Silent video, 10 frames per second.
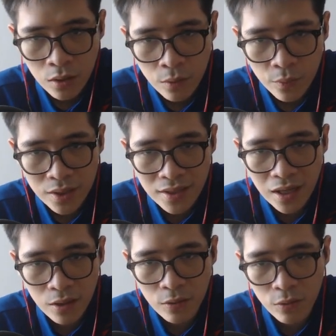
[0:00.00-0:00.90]

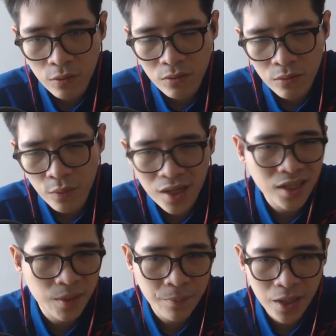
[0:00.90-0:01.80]
without weakening
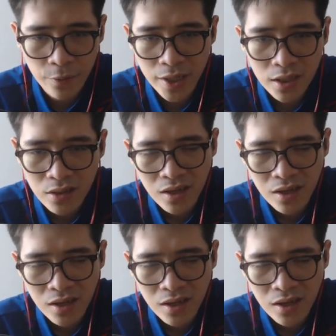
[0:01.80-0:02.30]
the pin, right?